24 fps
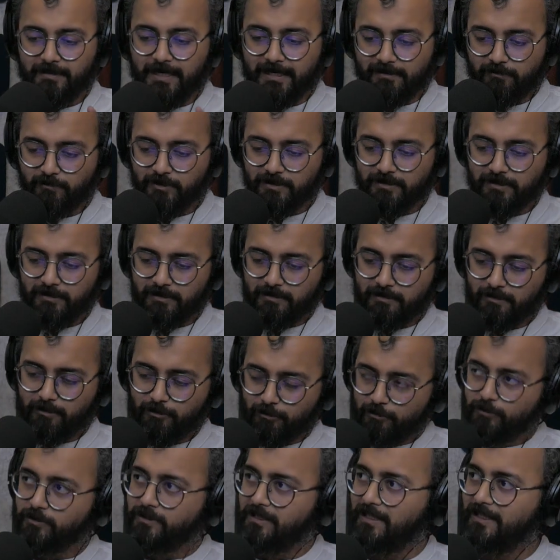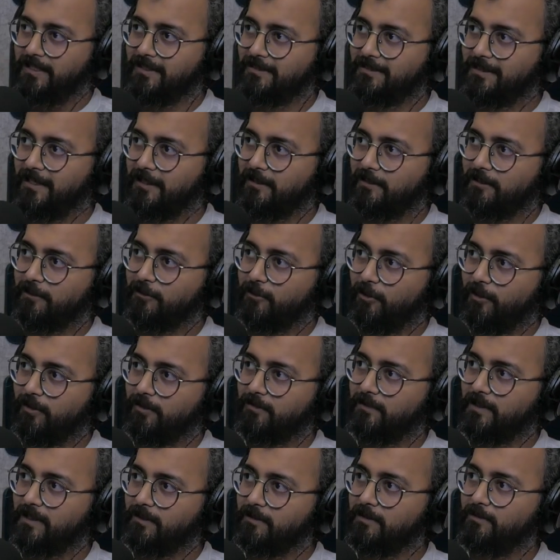That was the two things that they
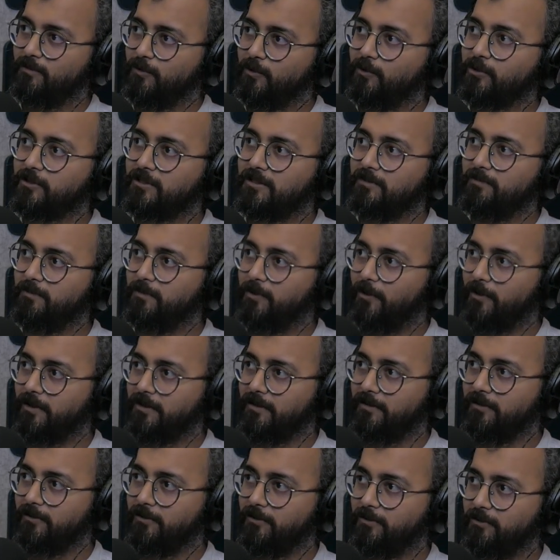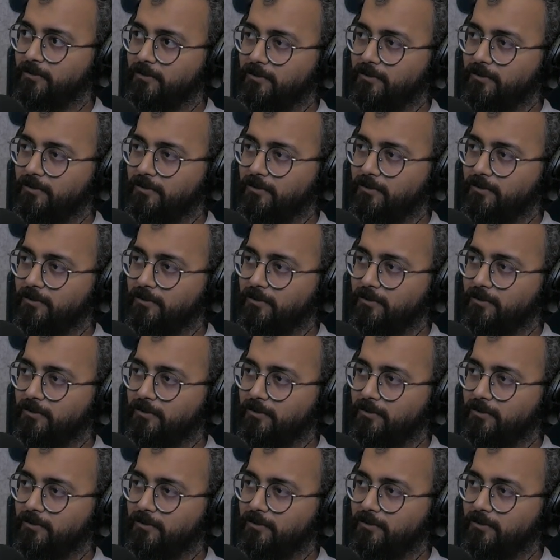thought were the most important to